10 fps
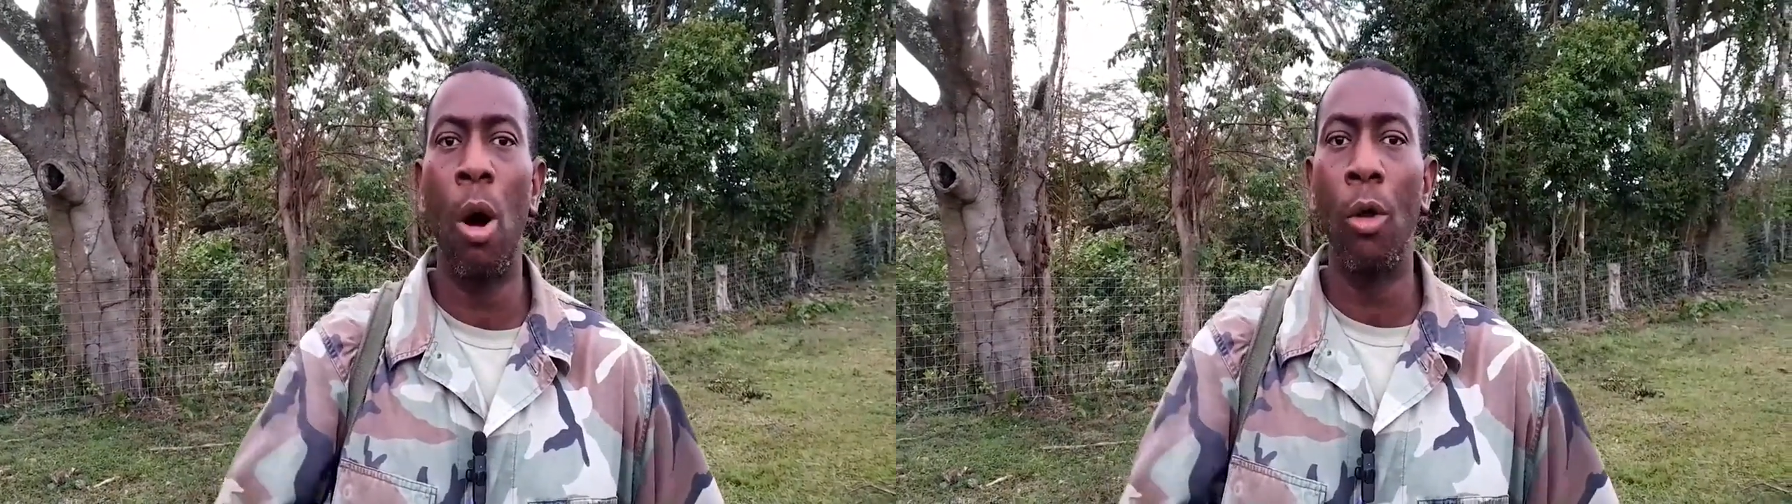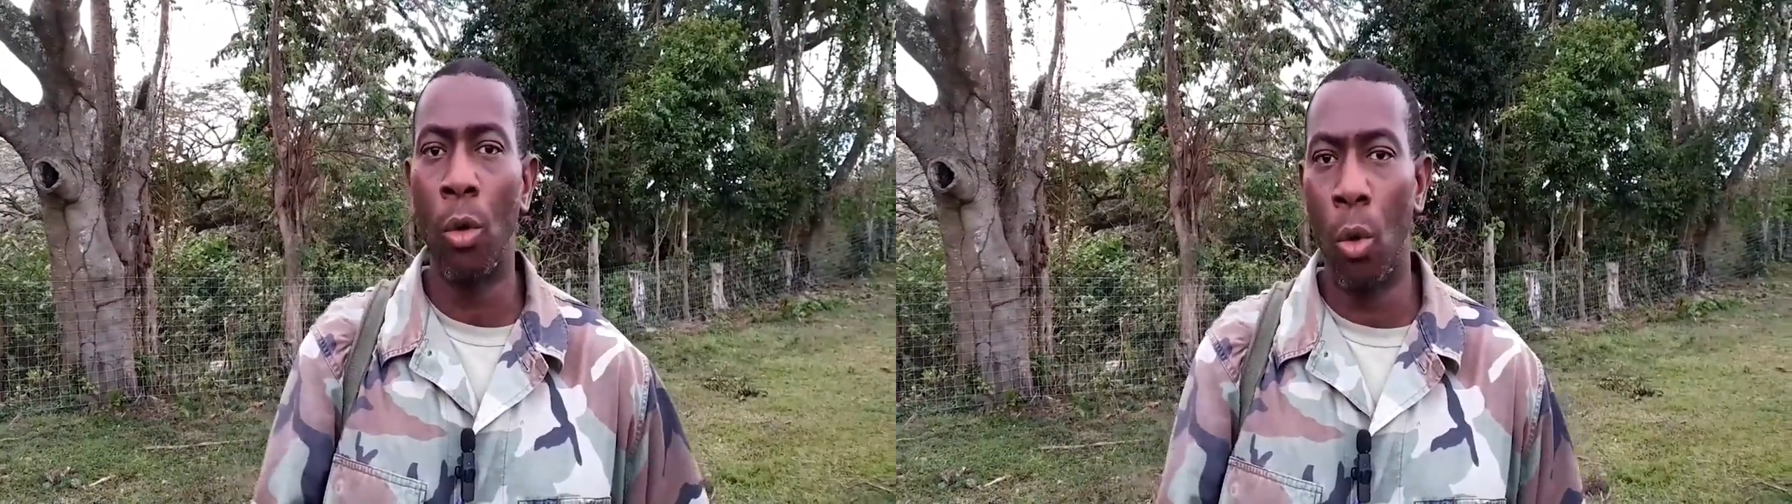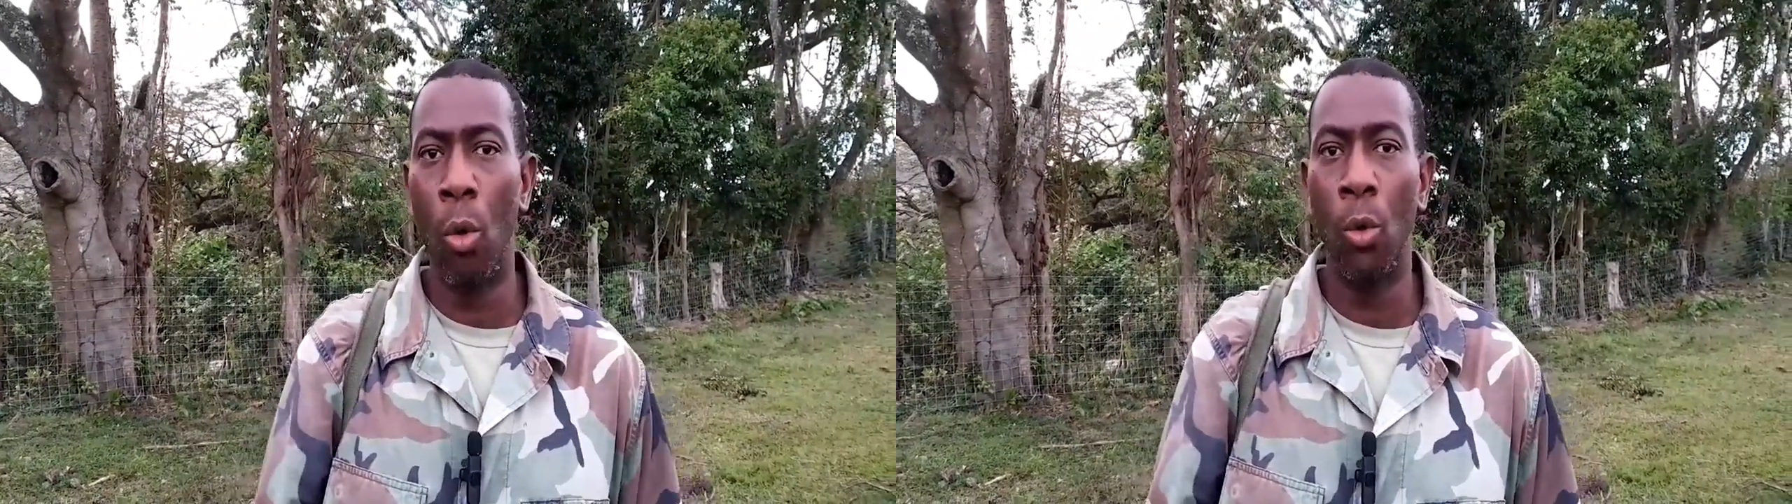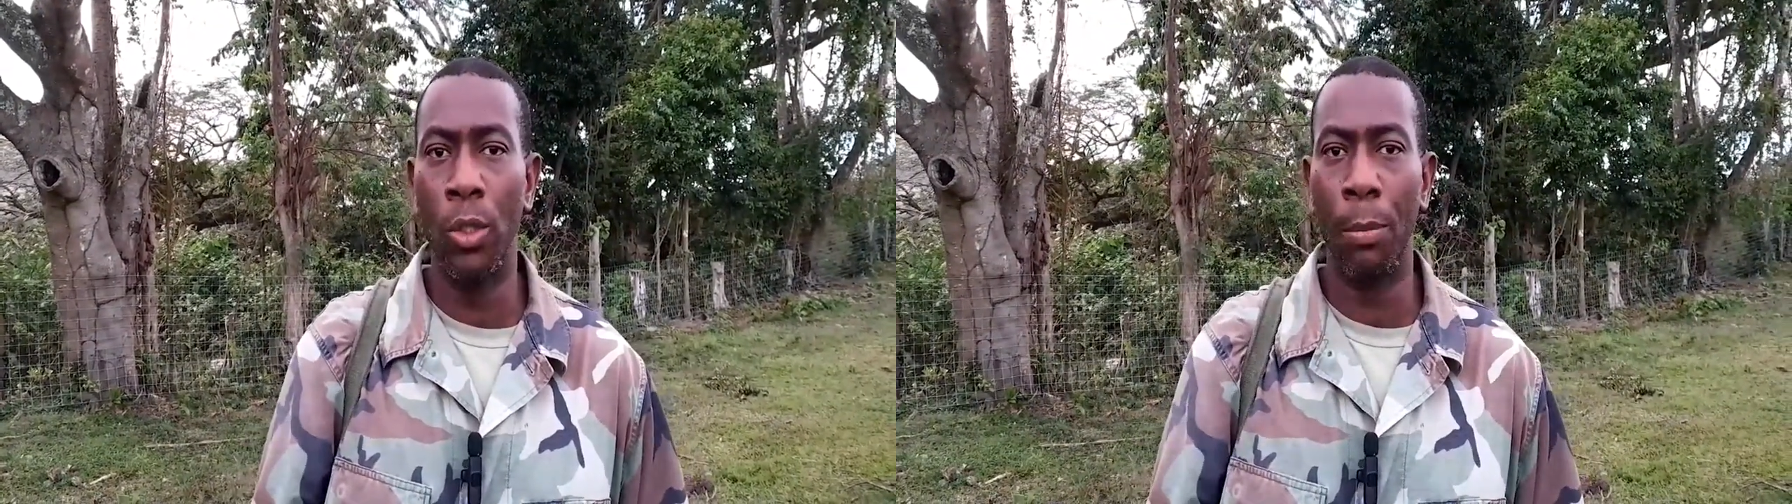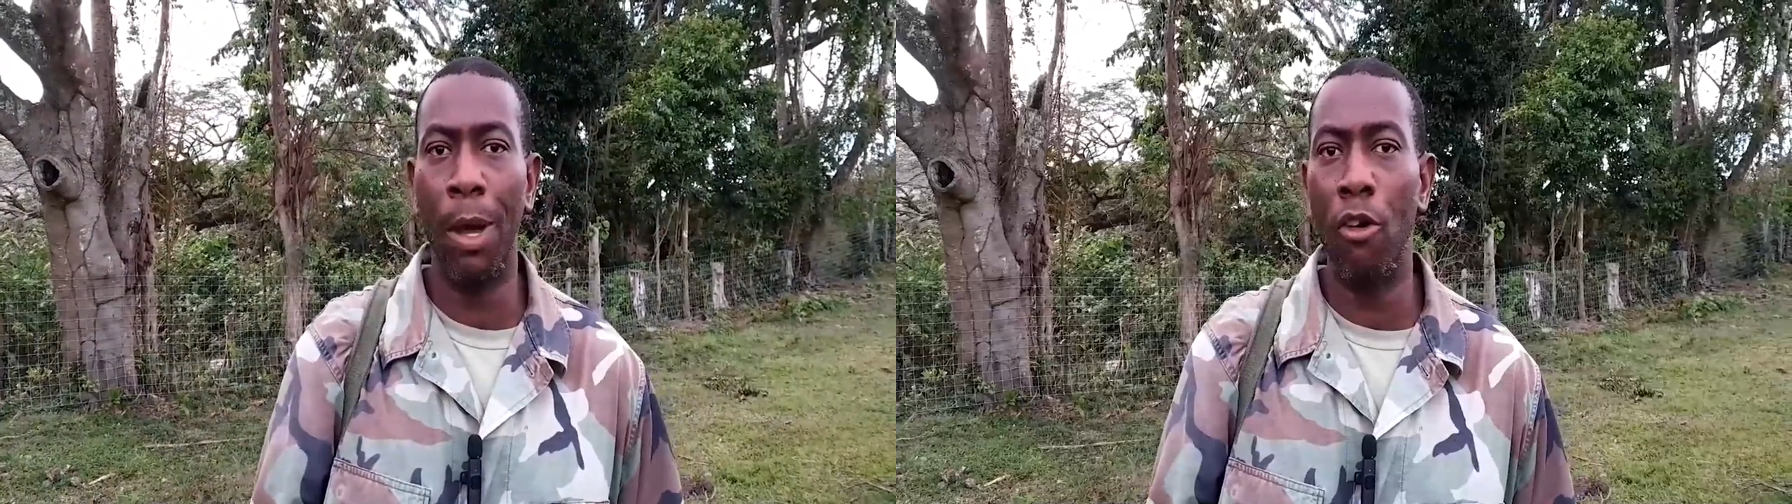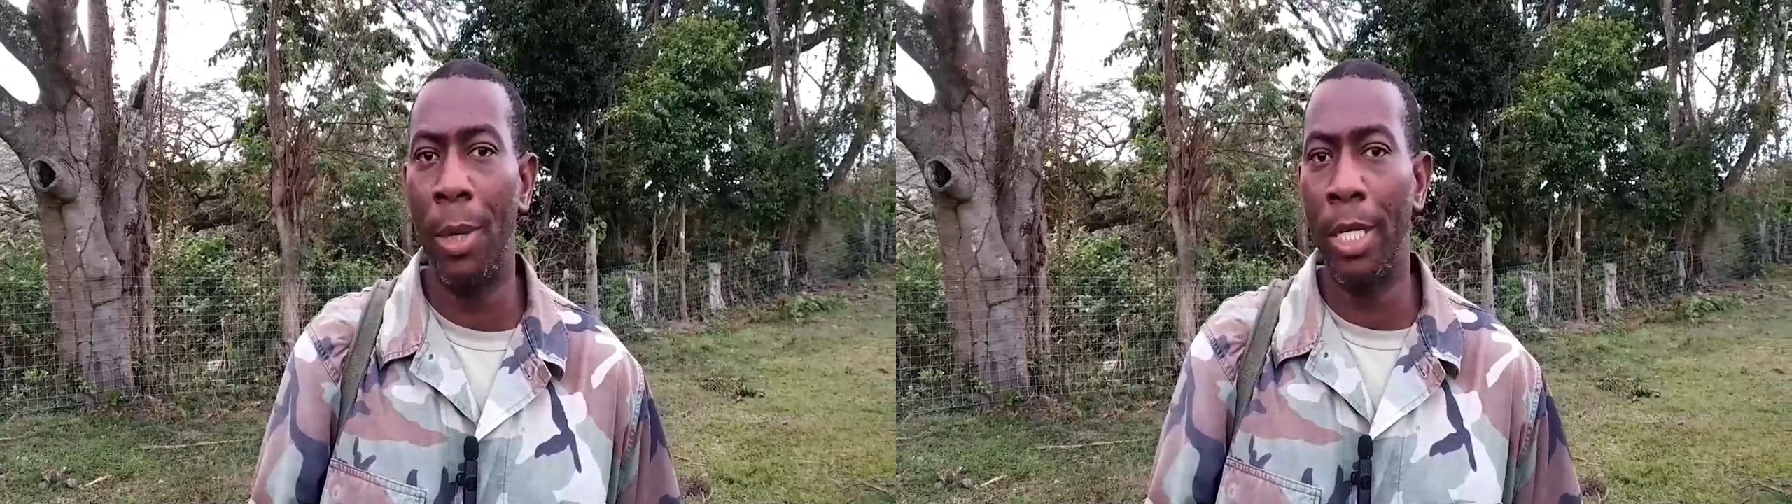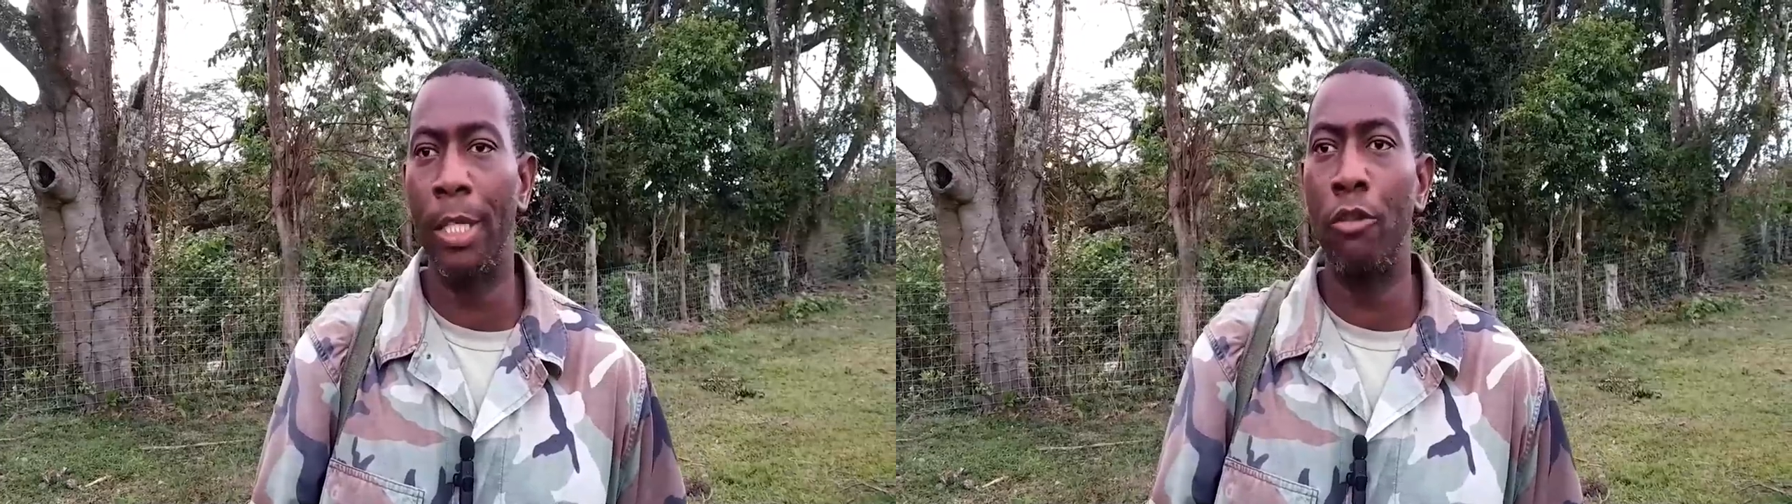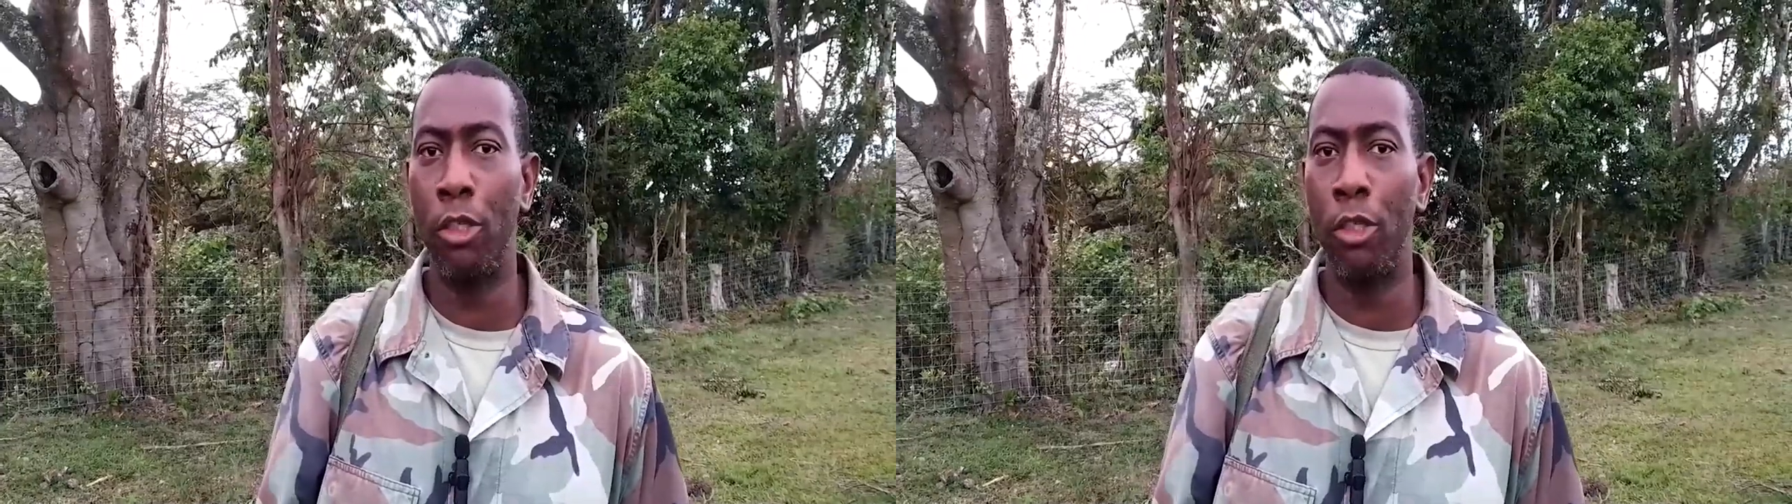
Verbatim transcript: undergoes a paramilitary